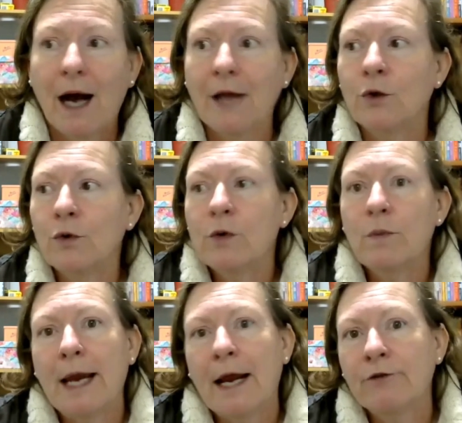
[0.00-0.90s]
I thought it
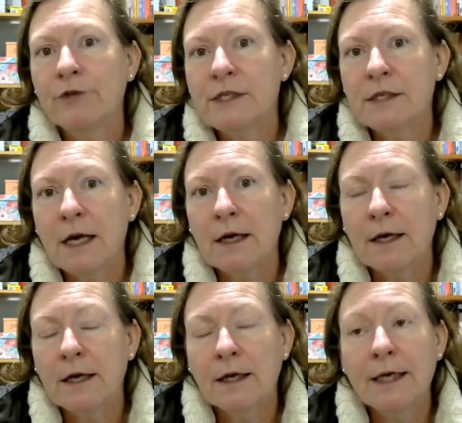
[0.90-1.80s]
would
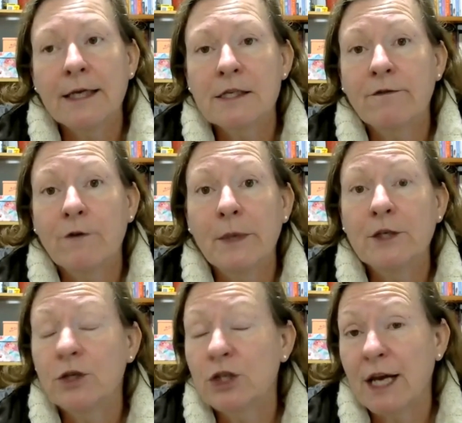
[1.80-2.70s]
be easy for me
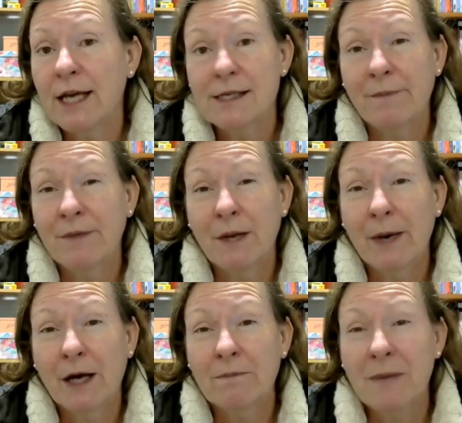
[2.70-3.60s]
to share something
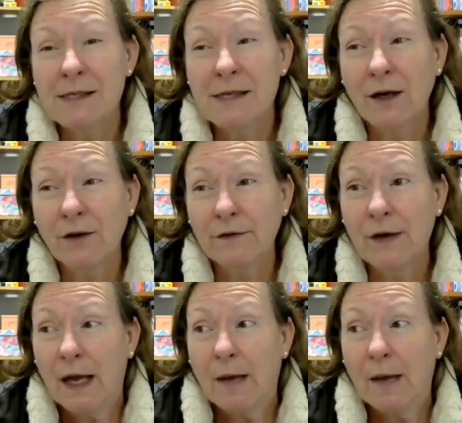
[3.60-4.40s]
about myself,